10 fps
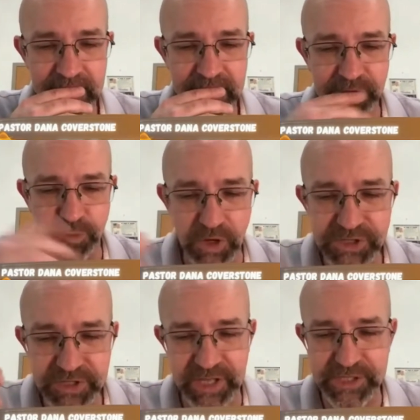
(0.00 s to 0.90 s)
He's
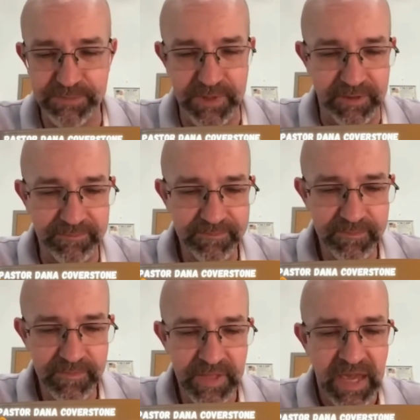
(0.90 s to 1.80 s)
watching that spear.
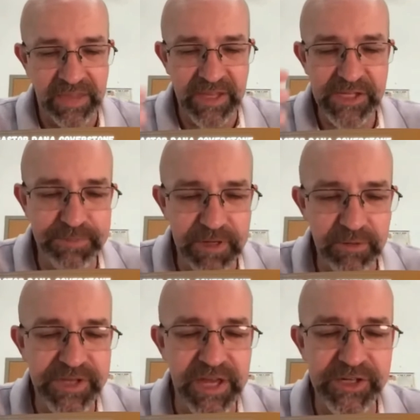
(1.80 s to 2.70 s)
And that spirit
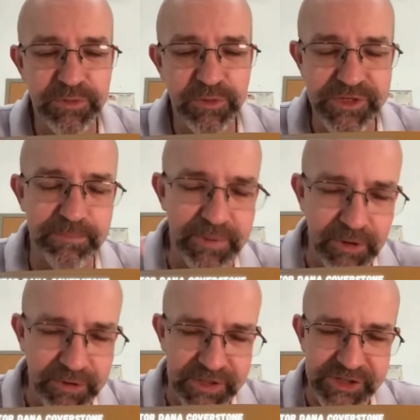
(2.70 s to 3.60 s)
was headed towards a
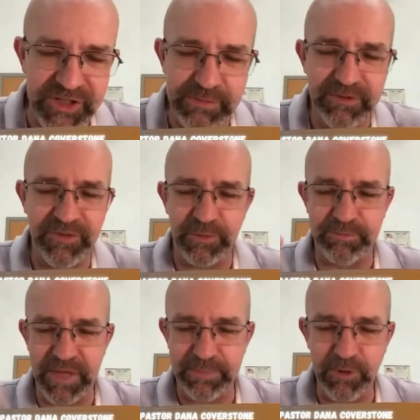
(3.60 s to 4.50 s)
building that seemed to be filled
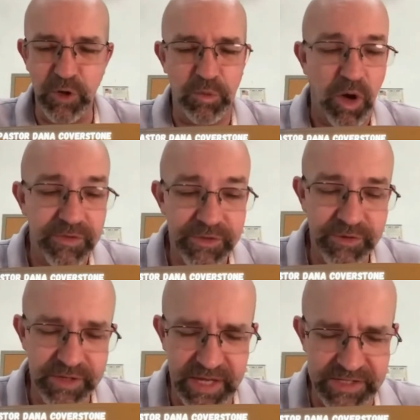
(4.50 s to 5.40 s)
with people who were on their
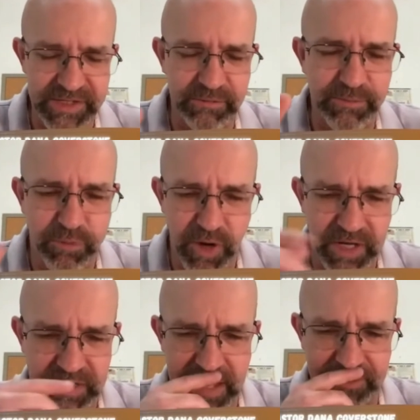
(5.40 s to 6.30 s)
knees and they were
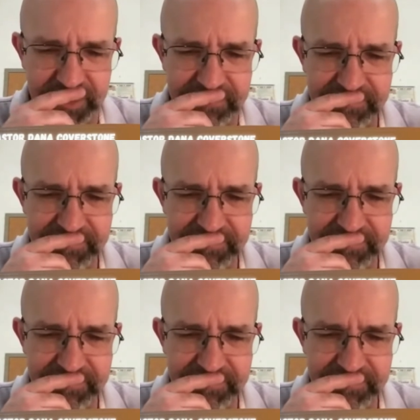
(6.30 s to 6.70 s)
praying loudly.